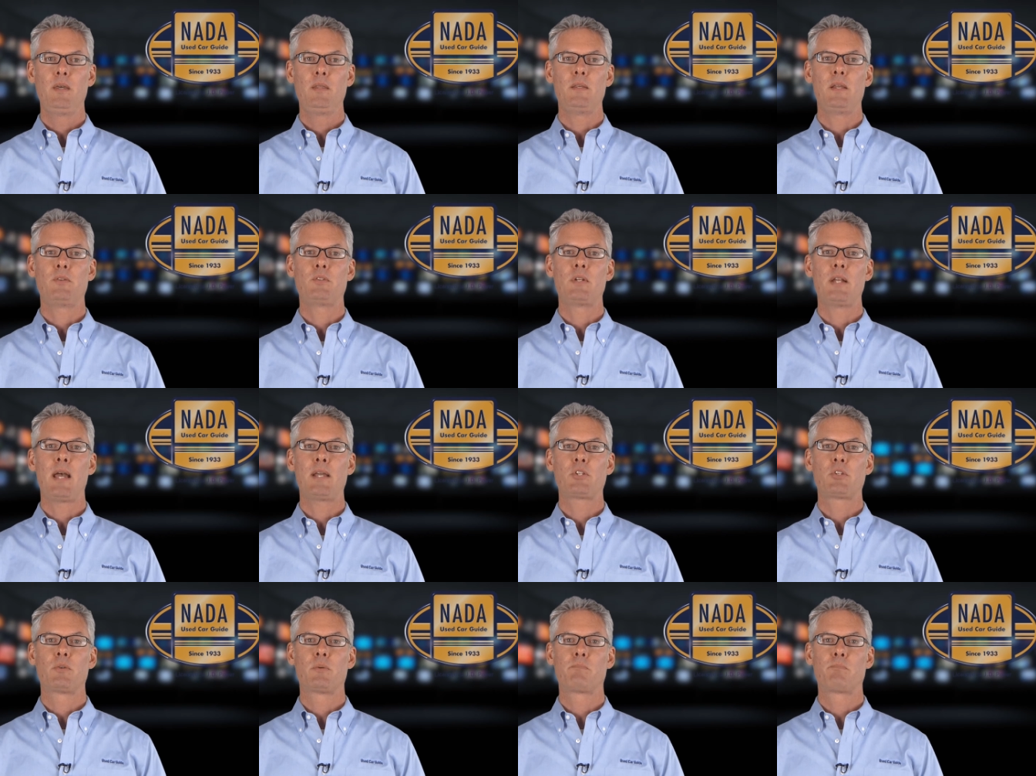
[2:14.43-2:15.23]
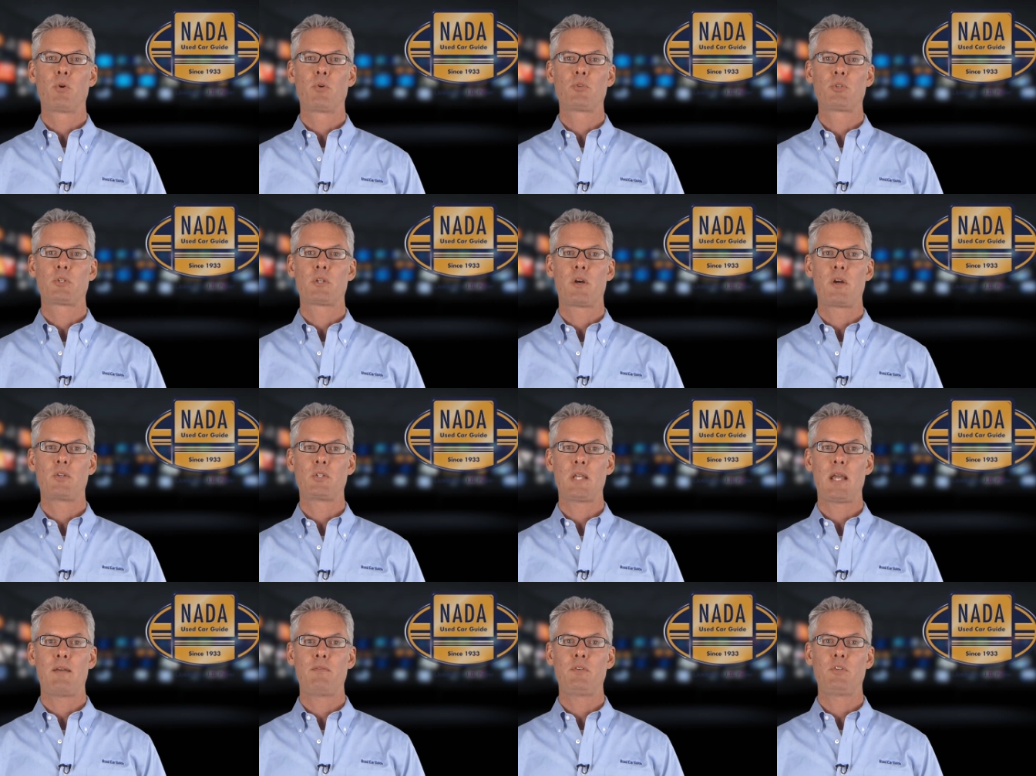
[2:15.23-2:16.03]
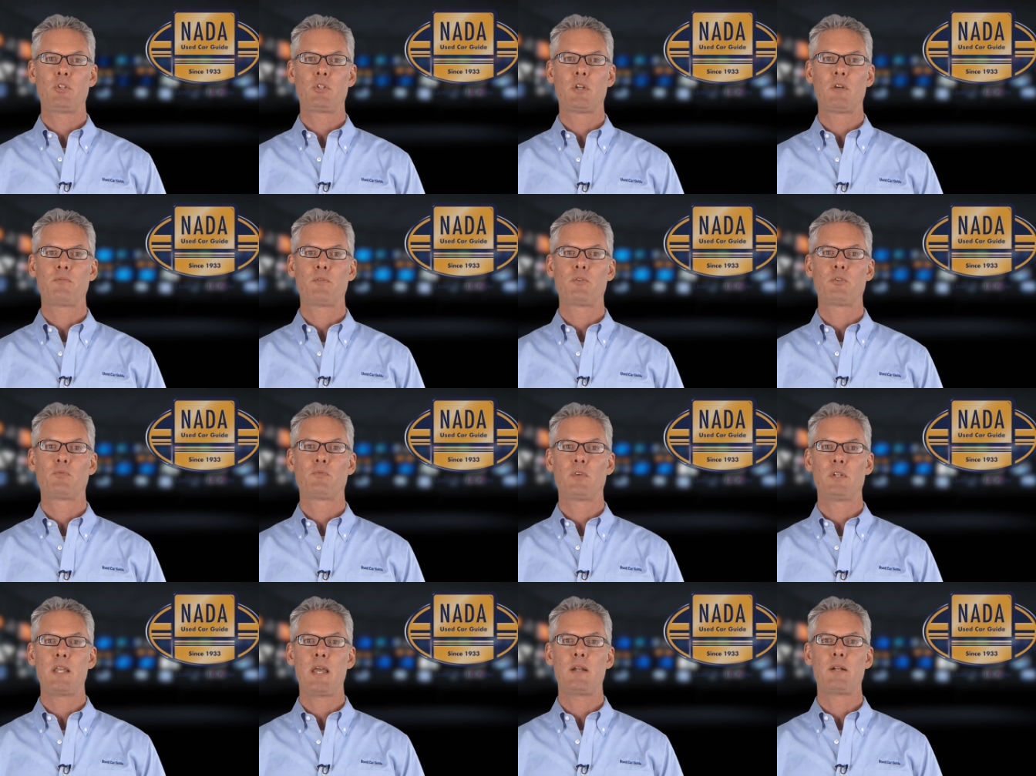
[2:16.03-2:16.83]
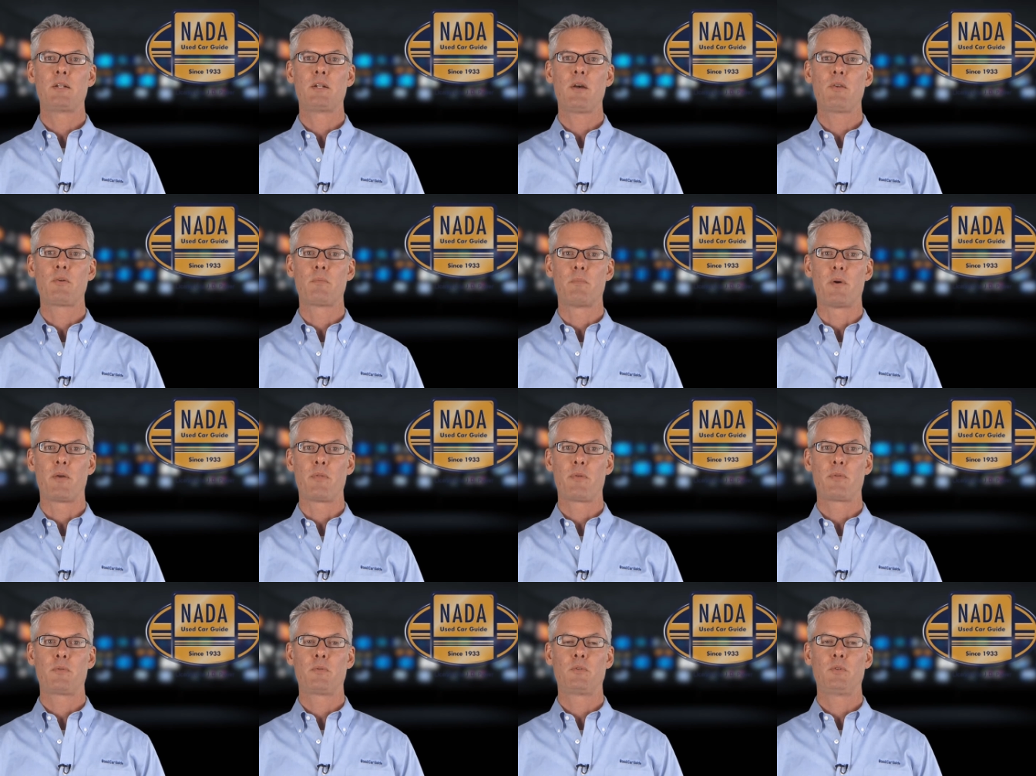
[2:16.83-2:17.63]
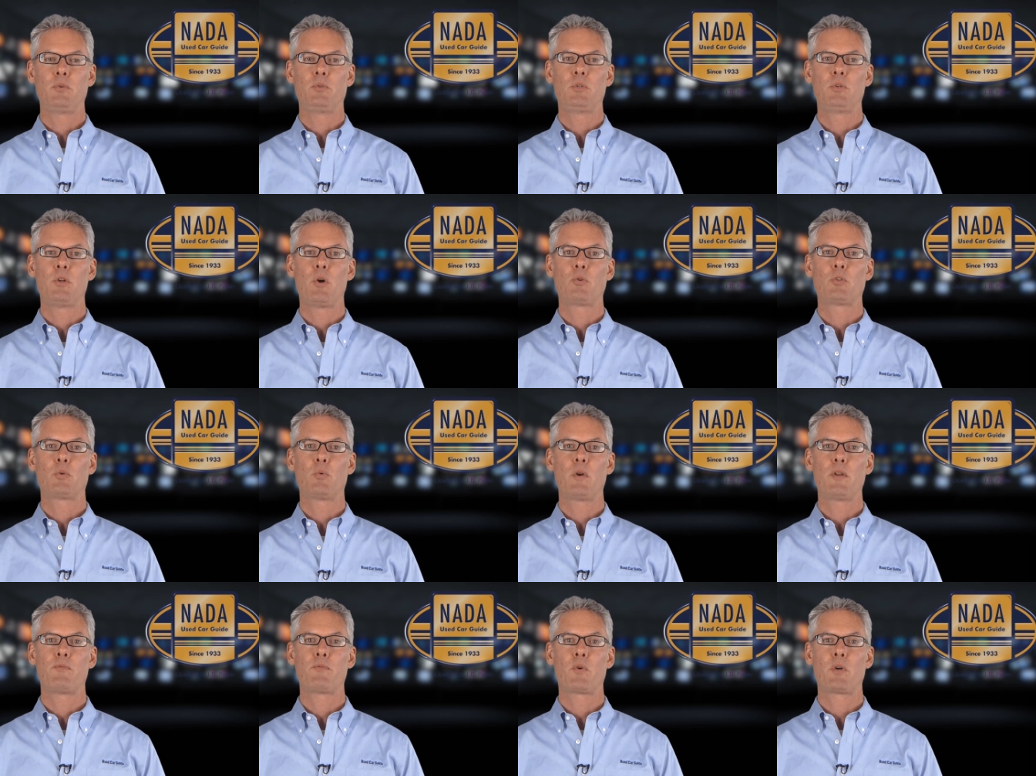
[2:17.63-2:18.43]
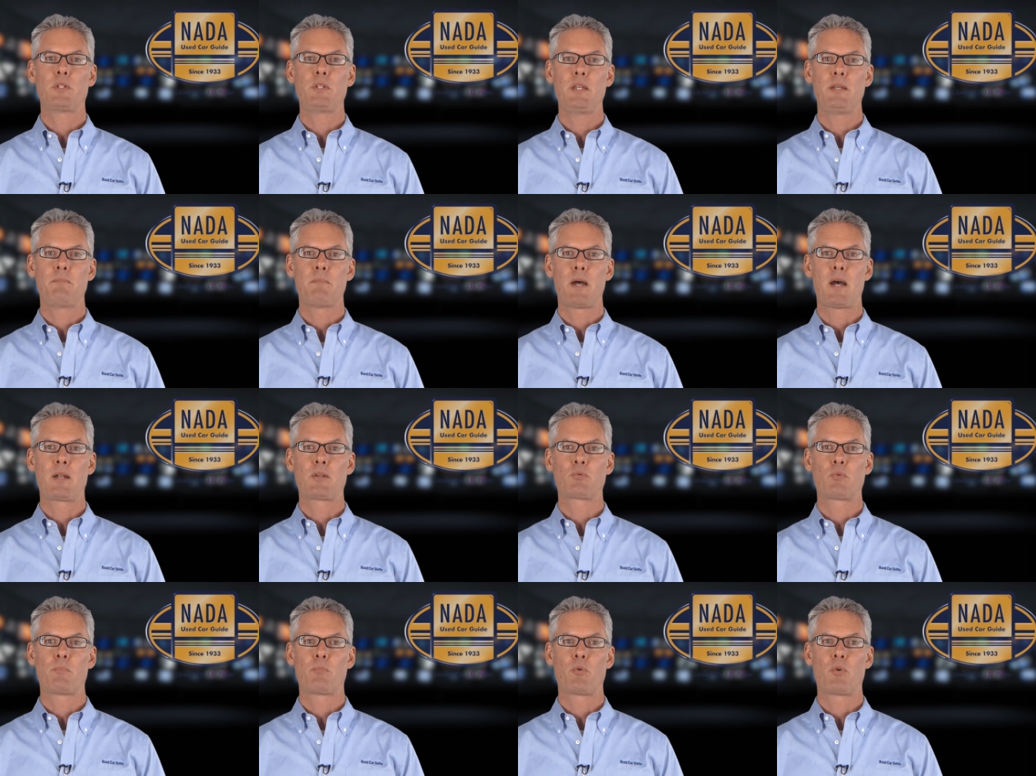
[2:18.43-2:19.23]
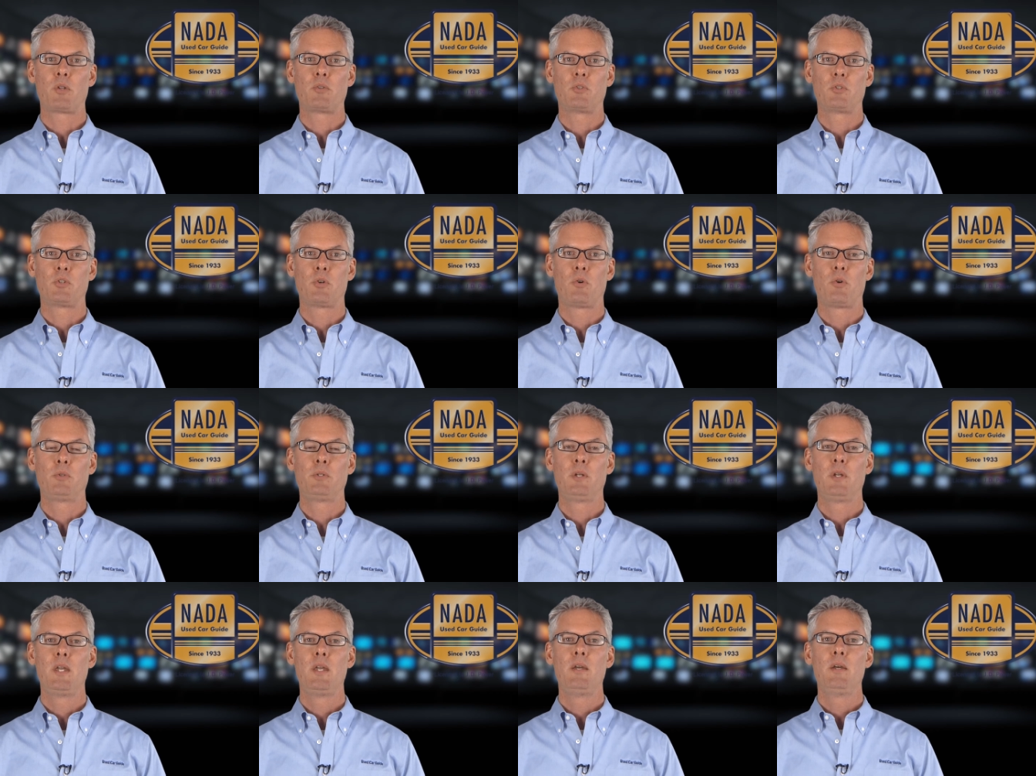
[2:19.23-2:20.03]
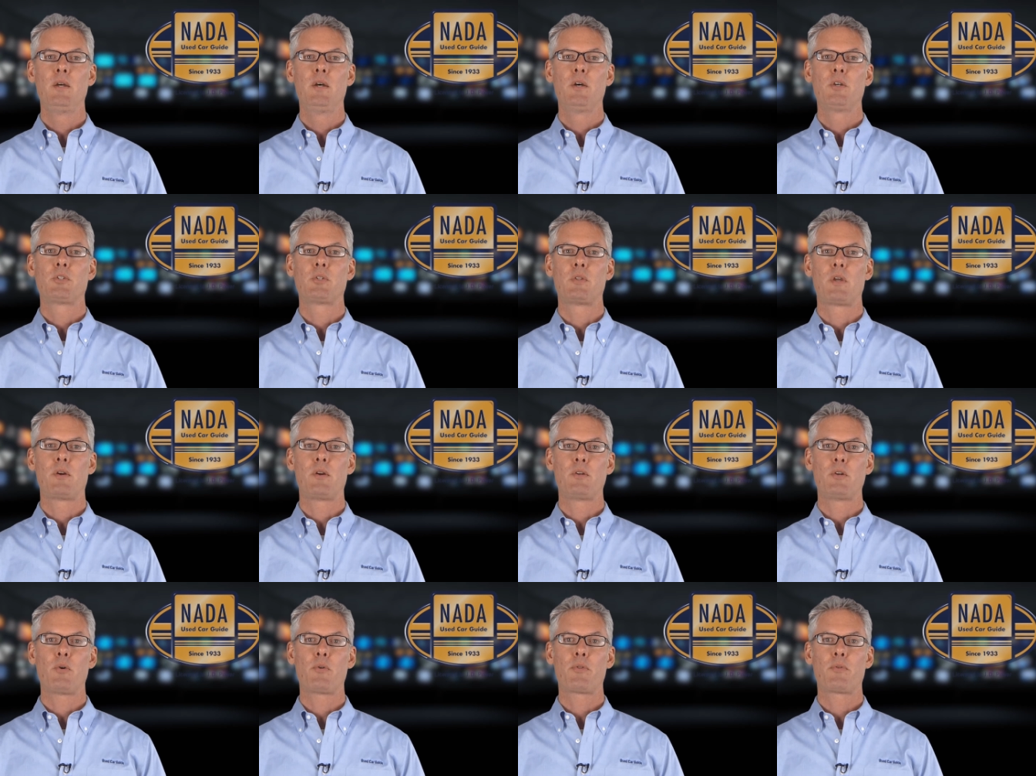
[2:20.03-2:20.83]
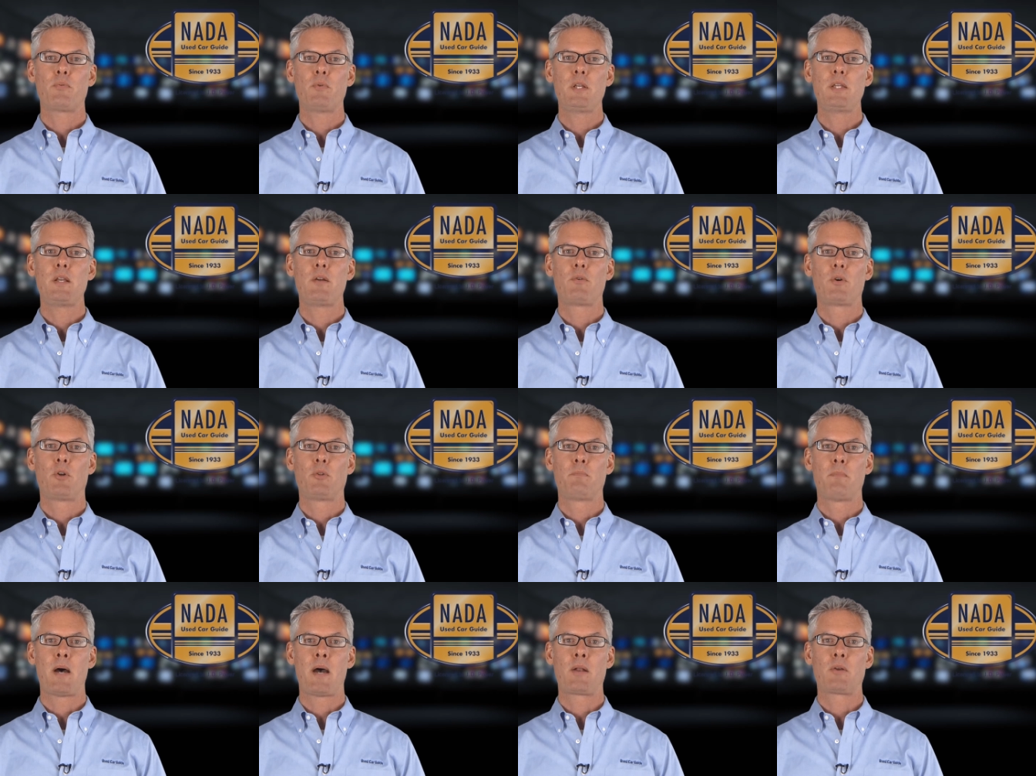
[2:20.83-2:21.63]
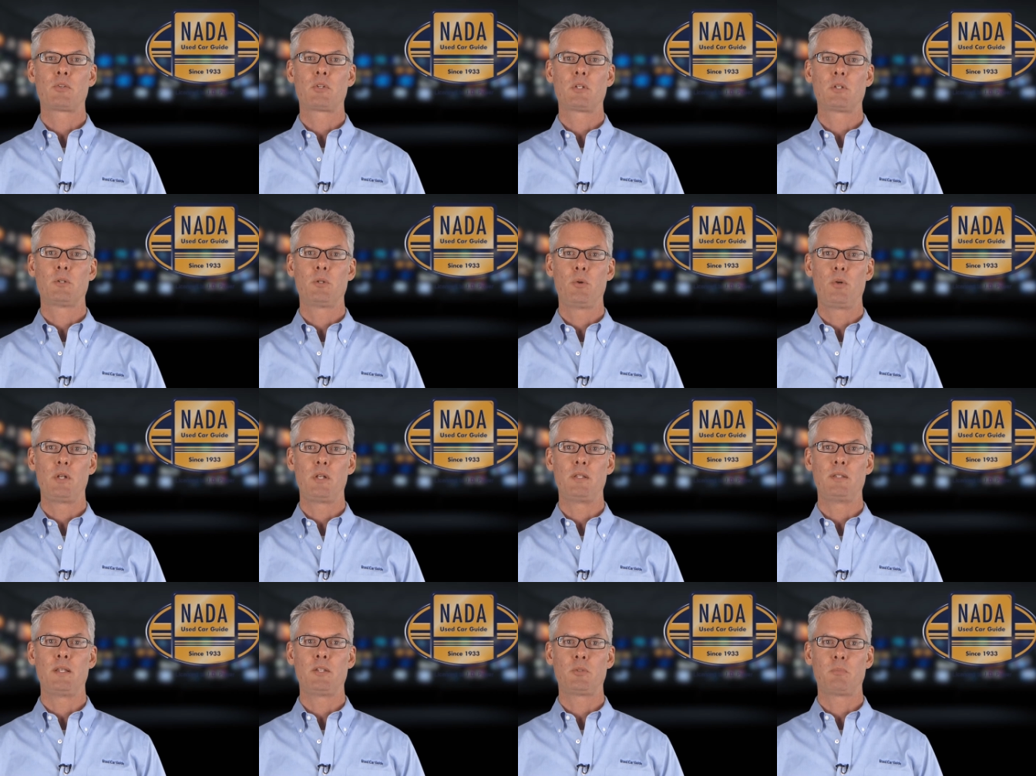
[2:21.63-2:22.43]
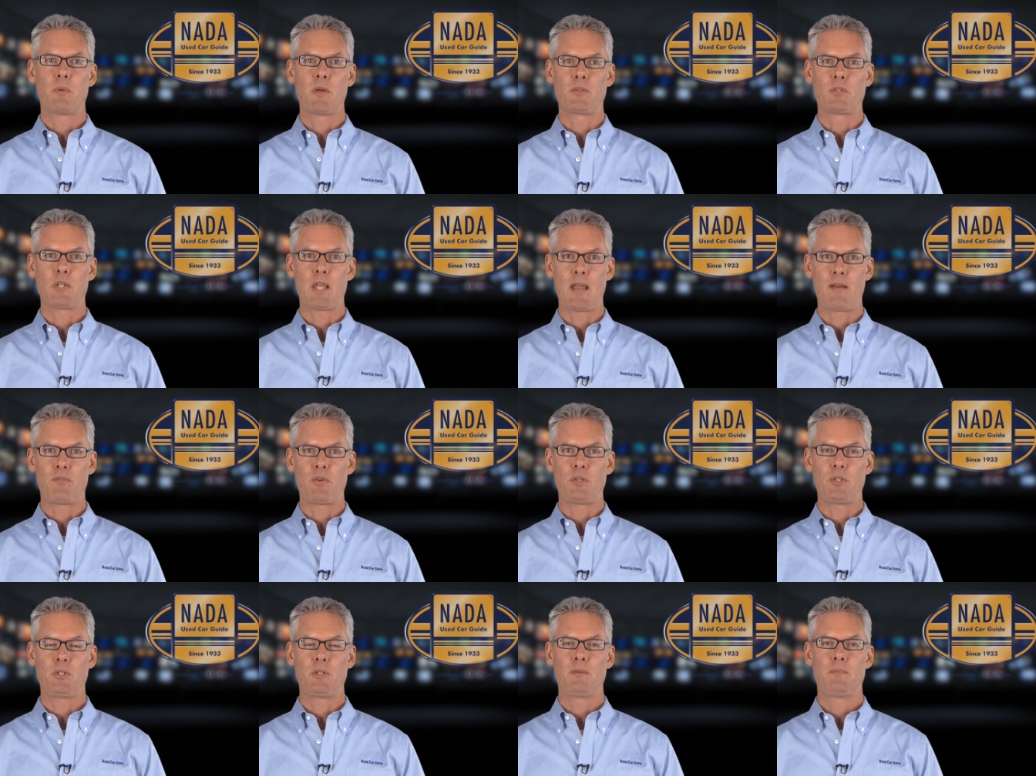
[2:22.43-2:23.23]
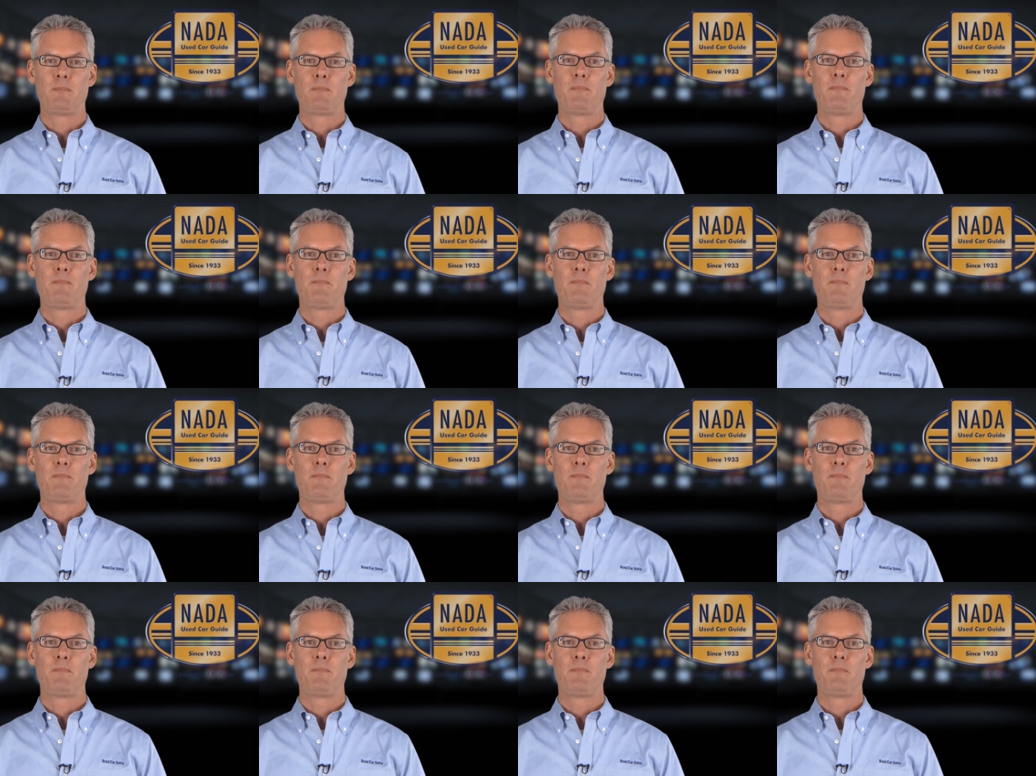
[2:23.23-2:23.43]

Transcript: The International ProStars average suffers for yet another month due to no 2014 models reported sold, so there are no 3-year-old models included in this month's average.